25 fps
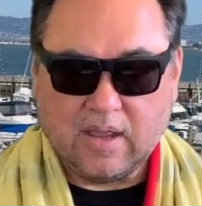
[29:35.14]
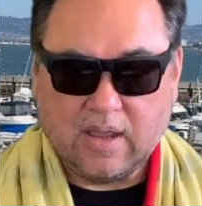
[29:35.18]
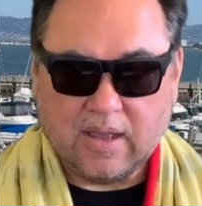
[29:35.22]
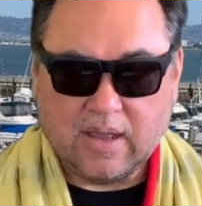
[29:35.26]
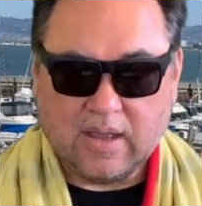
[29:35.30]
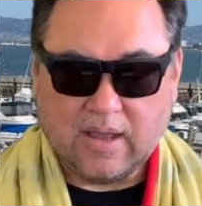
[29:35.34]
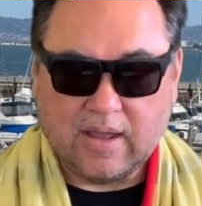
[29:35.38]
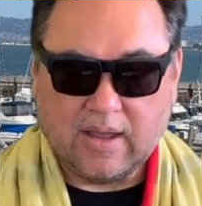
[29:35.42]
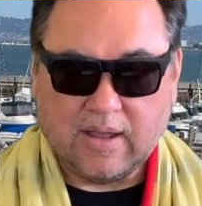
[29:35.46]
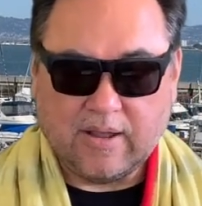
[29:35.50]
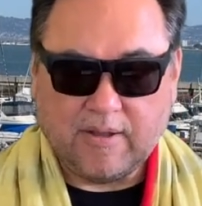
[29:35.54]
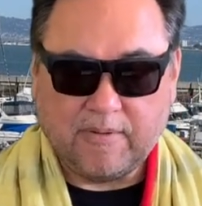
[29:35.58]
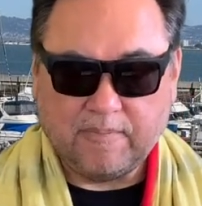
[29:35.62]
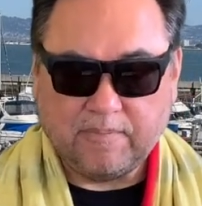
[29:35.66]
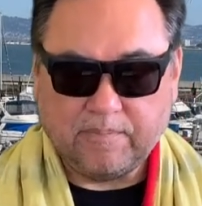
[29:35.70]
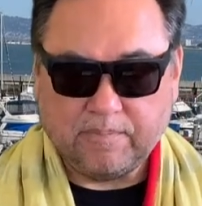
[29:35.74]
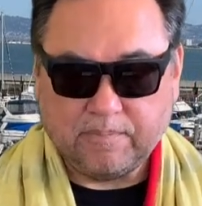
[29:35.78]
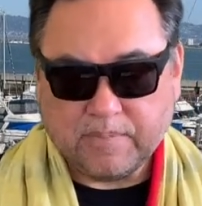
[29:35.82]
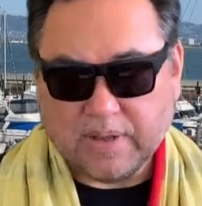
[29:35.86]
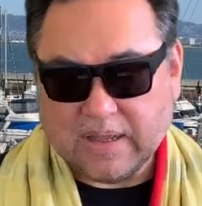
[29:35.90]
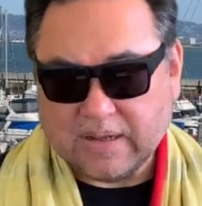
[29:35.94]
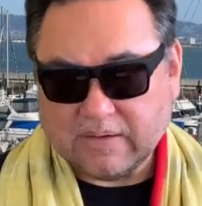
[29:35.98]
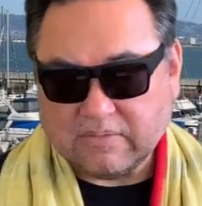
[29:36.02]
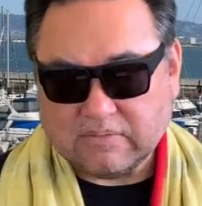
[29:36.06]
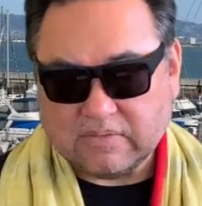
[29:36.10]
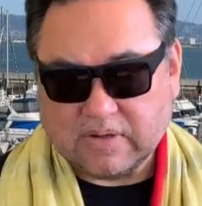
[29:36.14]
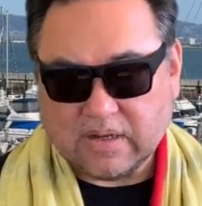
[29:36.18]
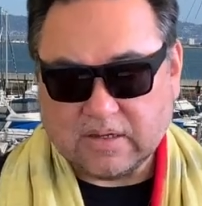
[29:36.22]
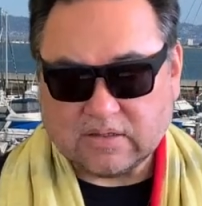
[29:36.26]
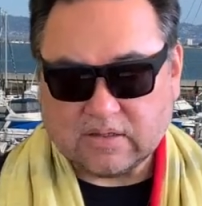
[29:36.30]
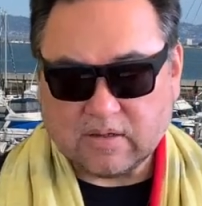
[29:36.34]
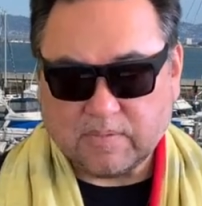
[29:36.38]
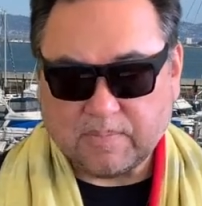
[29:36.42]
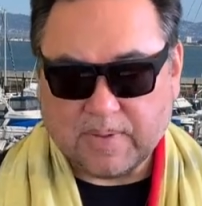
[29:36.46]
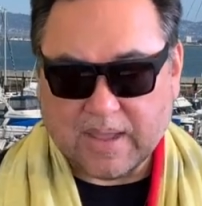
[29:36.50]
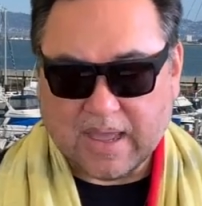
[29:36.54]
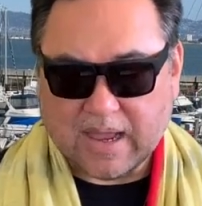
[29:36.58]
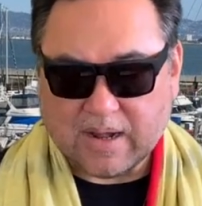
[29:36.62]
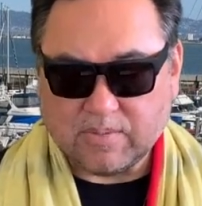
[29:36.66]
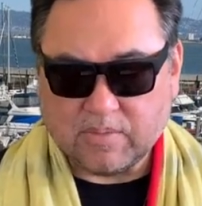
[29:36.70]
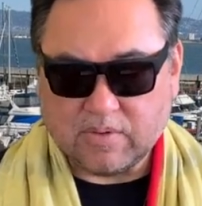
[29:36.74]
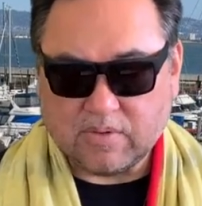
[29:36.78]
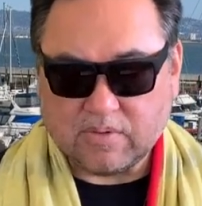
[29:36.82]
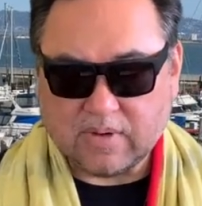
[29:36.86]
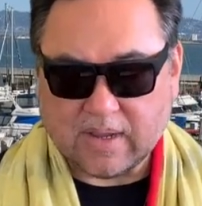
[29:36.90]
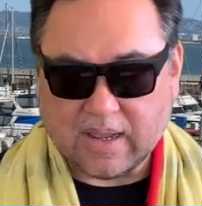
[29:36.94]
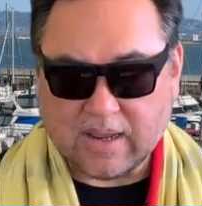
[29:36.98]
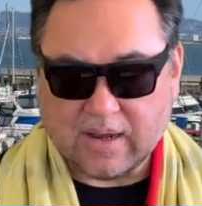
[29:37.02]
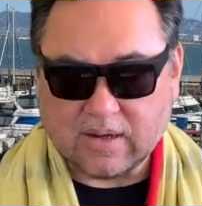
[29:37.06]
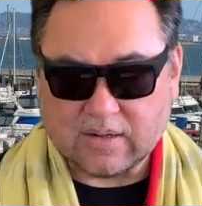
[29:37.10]
Um, but it's
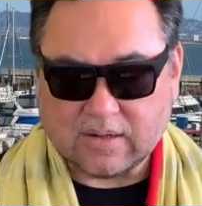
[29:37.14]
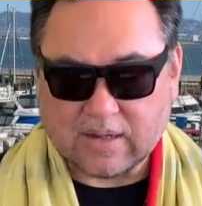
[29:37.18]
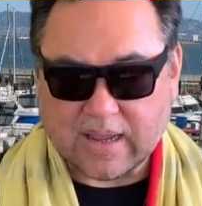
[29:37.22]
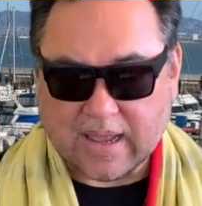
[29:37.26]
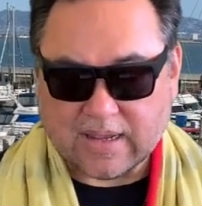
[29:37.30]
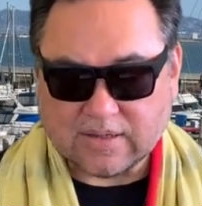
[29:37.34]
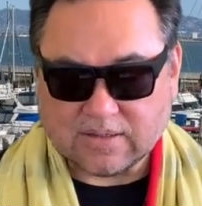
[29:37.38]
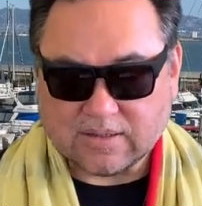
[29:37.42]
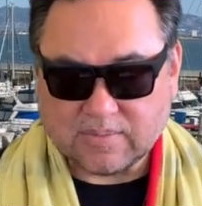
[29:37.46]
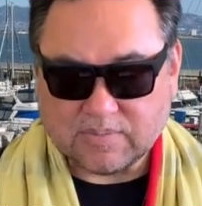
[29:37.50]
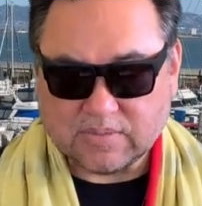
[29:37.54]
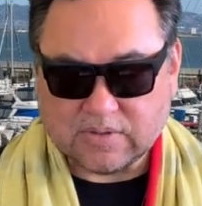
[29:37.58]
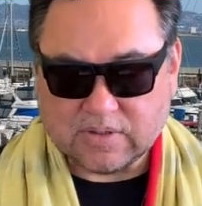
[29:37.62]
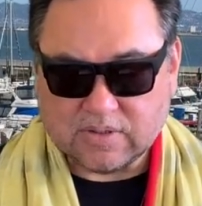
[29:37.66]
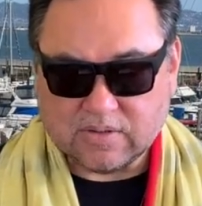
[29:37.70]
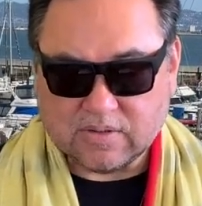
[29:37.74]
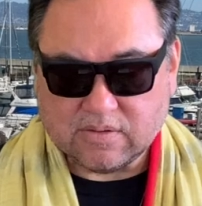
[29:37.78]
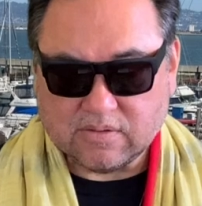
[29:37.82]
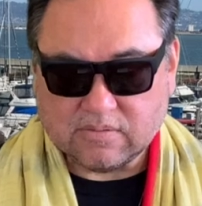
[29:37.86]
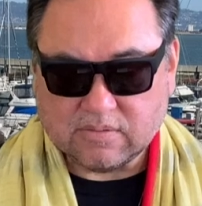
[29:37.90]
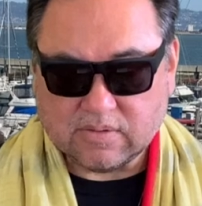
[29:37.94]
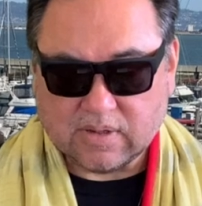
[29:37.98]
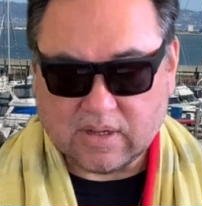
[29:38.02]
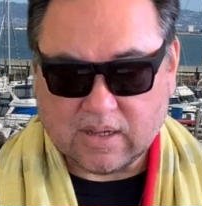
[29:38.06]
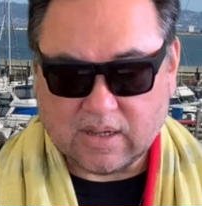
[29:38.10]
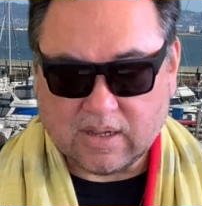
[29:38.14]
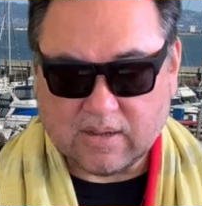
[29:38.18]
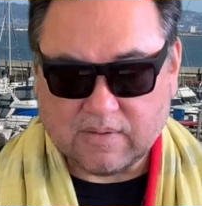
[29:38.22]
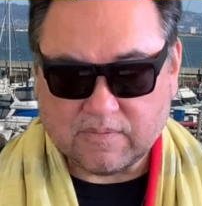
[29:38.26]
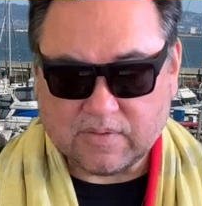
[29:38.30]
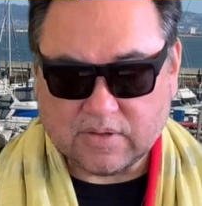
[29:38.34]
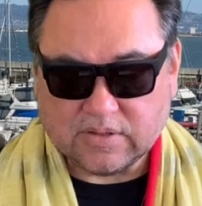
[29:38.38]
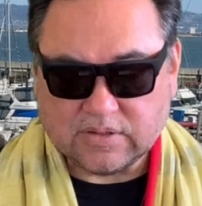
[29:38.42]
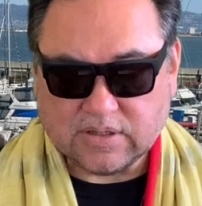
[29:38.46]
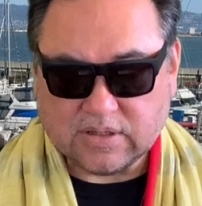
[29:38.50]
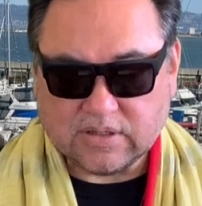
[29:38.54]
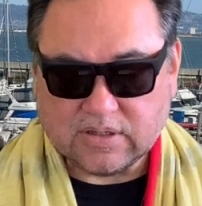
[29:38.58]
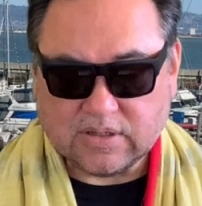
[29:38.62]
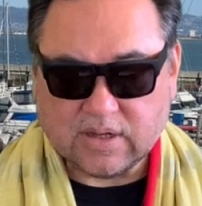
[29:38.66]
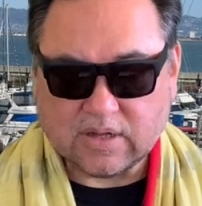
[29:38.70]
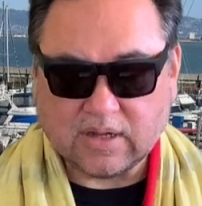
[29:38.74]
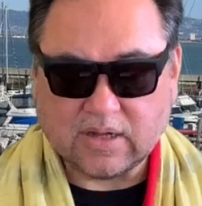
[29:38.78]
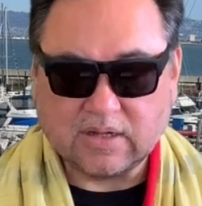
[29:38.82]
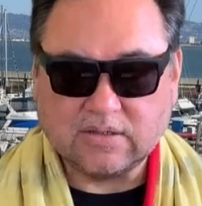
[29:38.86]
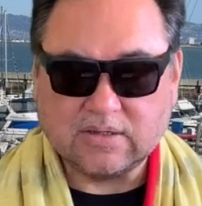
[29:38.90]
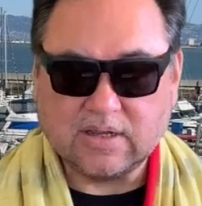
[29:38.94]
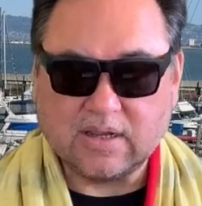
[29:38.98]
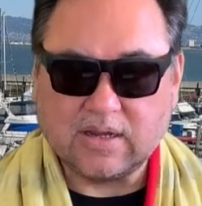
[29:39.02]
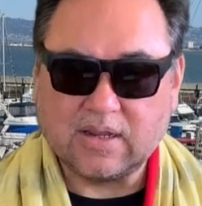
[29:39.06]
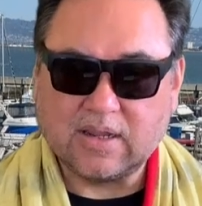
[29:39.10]
compatible, and it adds up to, uh, for Jin Young
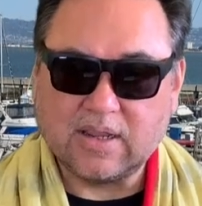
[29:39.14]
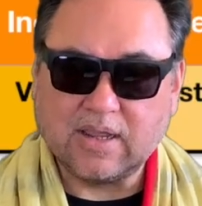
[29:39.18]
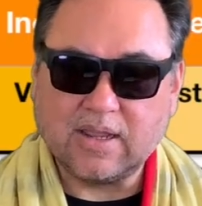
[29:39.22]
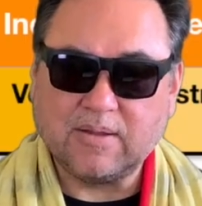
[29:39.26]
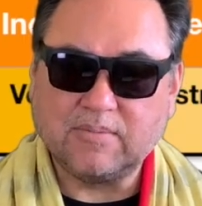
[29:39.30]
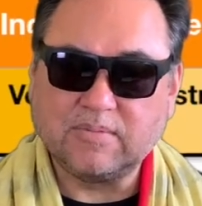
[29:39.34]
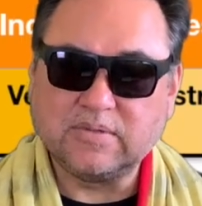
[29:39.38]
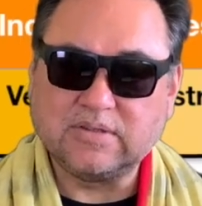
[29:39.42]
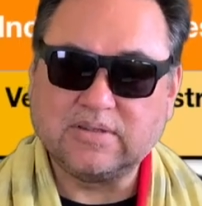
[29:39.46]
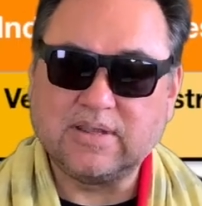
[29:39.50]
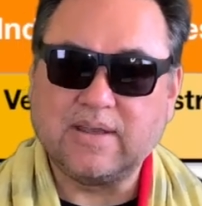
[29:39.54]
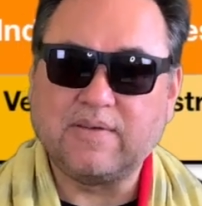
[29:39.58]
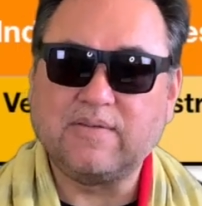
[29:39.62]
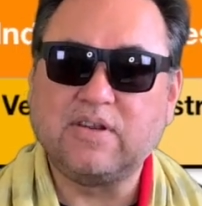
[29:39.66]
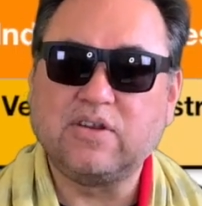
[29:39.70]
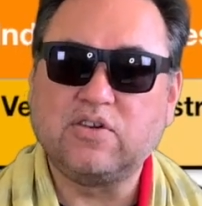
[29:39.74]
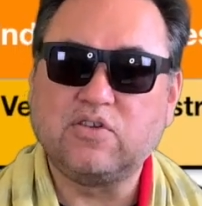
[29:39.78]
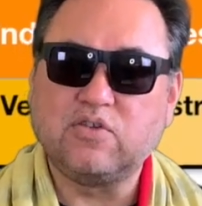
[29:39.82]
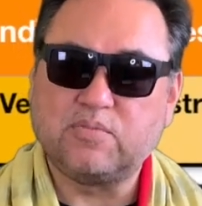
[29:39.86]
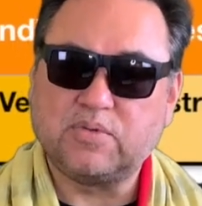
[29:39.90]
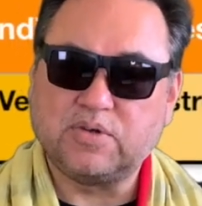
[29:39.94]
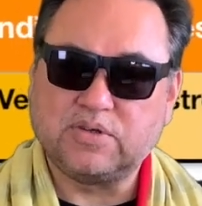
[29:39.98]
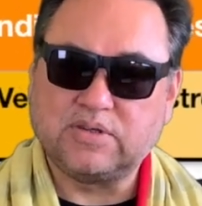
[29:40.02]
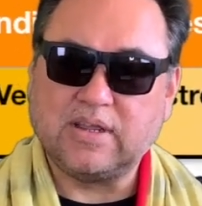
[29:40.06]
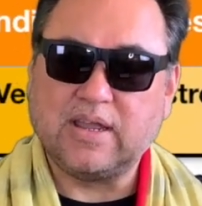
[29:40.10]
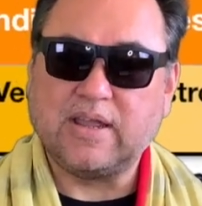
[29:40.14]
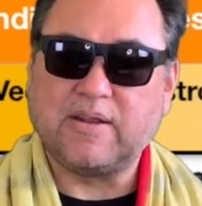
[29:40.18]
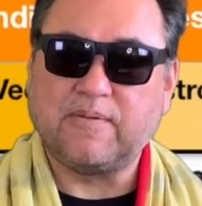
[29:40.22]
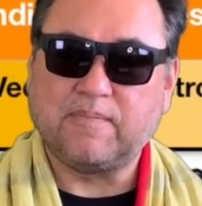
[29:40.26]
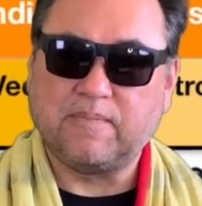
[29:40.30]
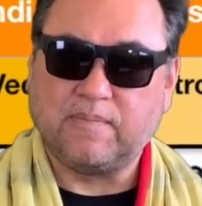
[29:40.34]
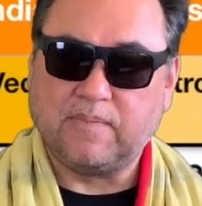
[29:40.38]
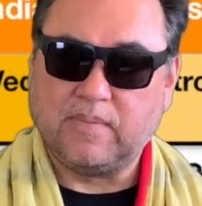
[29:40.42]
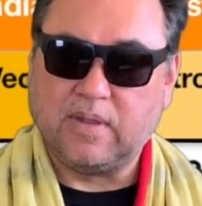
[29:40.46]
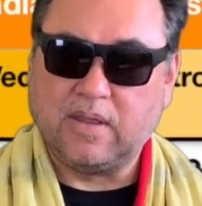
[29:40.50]
and Jennie Kim, seventy-two percent.